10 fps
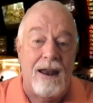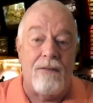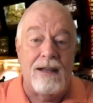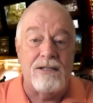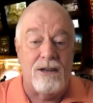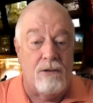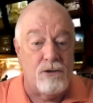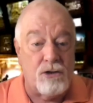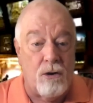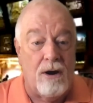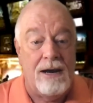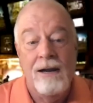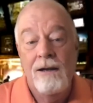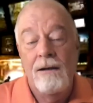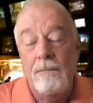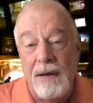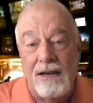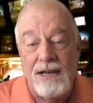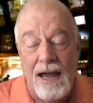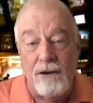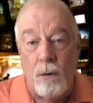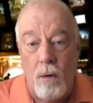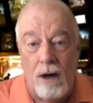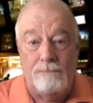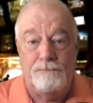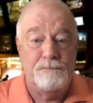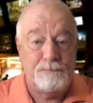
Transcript: Now, that's another story. Being 10-1,